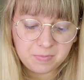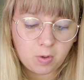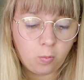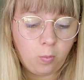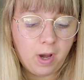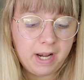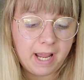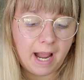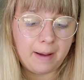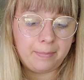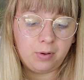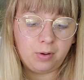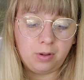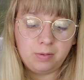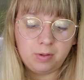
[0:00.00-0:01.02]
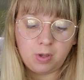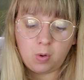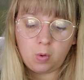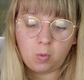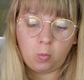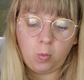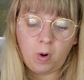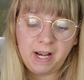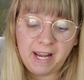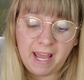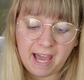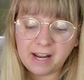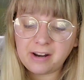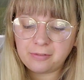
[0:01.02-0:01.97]
One apple, one
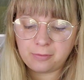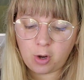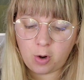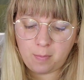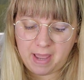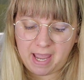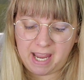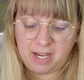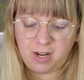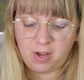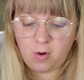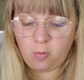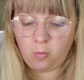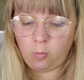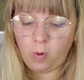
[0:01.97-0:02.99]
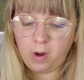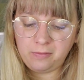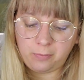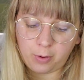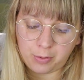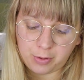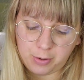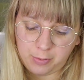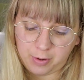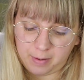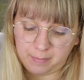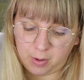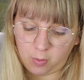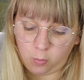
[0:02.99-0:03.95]
head of romaine, one fourth
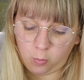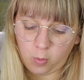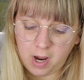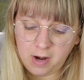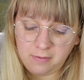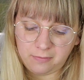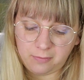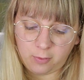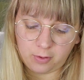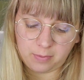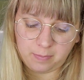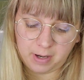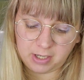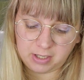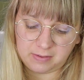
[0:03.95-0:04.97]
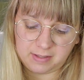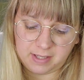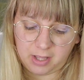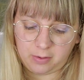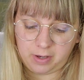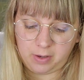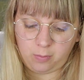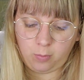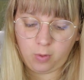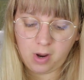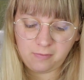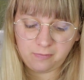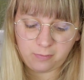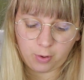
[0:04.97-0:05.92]
cucumber, one fourth bunch of celery,
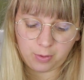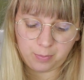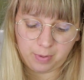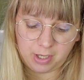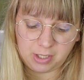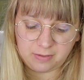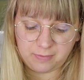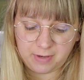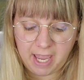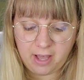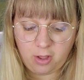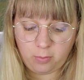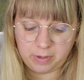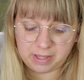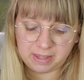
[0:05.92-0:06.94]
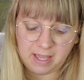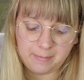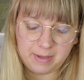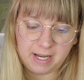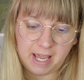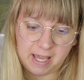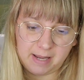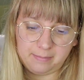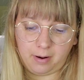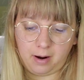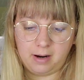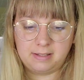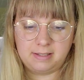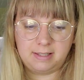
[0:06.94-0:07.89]
one fourth bunch of kale with lemon and
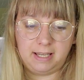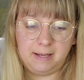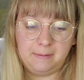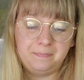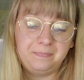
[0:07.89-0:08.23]
parsley.